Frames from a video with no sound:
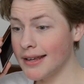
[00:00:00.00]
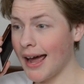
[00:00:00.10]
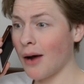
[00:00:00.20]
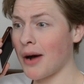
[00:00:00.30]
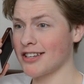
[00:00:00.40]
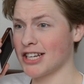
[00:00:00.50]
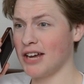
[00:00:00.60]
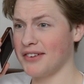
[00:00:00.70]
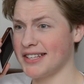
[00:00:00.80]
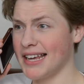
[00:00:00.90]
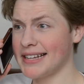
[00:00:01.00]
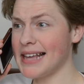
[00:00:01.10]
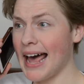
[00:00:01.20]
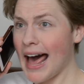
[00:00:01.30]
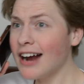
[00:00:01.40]
Yeah, I watch QVC. It's
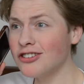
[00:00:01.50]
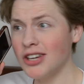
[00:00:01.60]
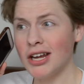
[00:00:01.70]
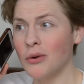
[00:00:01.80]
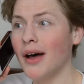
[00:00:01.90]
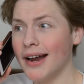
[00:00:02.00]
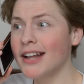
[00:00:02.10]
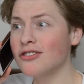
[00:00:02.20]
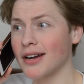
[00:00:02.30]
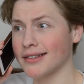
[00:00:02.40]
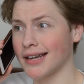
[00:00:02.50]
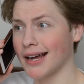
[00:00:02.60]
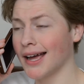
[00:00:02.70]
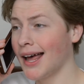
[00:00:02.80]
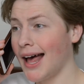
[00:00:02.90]
actually quite interesting.
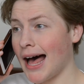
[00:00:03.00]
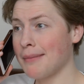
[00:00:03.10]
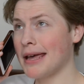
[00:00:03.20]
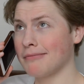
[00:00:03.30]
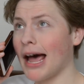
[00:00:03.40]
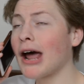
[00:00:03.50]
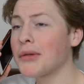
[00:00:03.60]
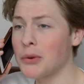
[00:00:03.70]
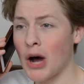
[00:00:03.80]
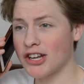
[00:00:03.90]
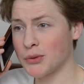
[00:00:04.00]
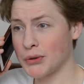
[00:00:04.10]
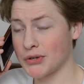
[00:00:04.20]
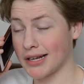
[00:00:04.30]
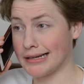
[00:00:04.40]
I mean, I only watch it when
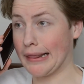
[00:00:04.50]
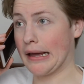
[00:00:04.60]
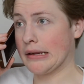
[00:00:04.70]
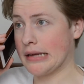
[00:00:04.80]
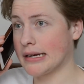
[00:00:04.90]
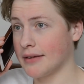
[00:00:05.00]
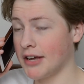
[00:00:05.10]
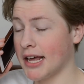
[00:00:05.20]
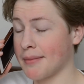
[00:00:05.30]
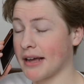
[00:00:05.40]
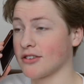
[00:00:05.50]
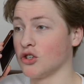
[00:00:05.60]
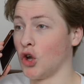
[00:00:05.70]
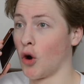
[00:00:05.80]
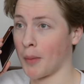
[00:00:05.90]
there's like nothing else on TV and I'm like
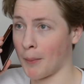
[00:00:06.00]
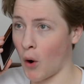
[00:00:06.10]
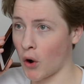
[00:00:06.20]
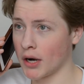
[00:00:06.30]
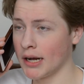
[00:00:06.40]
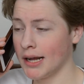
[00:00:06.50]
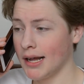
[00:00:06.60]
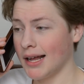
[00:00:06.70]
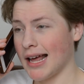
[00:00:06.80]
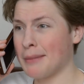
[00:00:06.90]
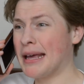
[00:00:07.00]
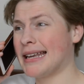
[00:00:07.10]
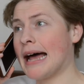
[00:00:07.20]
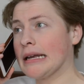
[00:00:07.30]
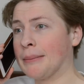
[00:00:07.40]
super bored. I mean,
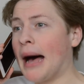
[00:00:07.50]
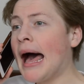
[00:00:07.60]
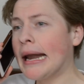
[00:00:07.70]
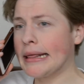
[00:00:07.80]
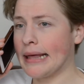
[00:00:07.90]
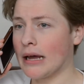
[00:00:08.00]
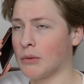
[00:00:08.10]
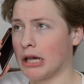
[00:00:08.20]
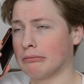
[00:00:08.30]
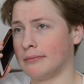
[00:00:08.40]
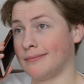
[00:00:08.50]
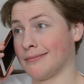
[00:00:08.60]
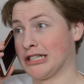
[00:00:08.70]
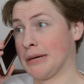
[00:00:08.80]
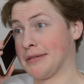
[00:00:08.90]
not to buy anything, well,
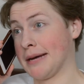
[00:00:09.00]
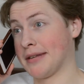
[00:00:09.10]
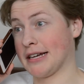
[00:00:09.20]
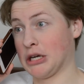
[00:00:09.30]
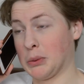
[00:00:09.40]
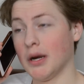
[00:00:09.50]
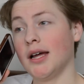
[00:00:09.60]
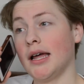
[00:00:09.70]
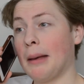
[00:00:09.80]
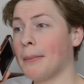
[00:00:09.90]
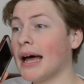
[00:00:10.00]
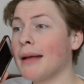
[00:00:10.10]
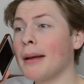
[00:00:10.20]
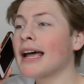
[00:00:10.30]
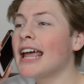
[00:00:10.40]
sometimes I do. But
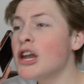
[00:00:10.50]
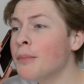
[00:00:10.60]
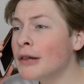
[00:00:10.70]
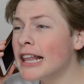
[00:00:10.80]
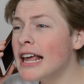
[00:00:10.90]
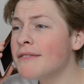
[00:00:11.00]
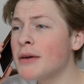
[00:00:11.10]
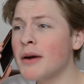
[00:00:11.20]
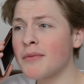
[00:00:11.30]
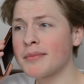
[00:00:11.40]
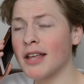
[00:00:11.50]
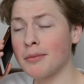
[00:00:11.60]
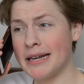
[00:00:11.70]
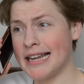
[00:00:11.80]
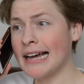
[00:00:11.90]
can you believe they went from
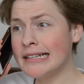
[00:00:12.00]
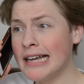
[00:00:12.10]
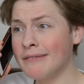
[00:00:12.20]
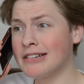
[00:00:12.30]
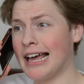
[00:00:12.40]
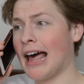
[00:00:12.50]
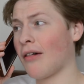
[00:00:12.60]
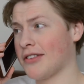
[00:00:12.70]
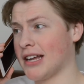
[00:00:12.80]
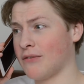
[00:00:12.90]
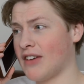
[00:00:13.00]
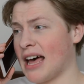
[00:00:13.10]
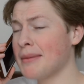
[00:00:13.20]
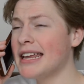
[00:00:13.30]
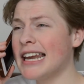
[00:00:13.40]
selling me tech stuff to health stuff?
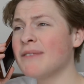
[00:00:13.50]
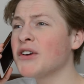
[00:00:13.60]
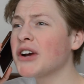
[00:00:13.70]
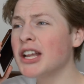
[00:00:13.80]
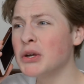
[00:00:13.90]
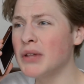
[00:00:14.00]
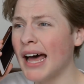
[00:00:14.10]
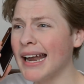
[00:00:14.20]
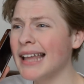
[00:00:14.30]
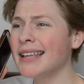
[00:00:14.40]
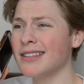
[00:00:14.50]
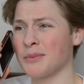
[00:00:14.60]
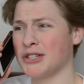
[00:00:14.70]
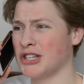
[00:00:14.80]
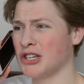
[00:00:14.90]
I mean, if you're gonna do that, at least
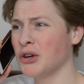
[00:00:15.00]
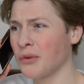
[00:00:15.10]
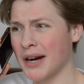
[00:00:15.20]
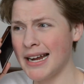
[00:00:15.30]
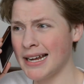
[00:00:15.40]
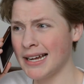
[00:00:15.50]
switch to jewelry.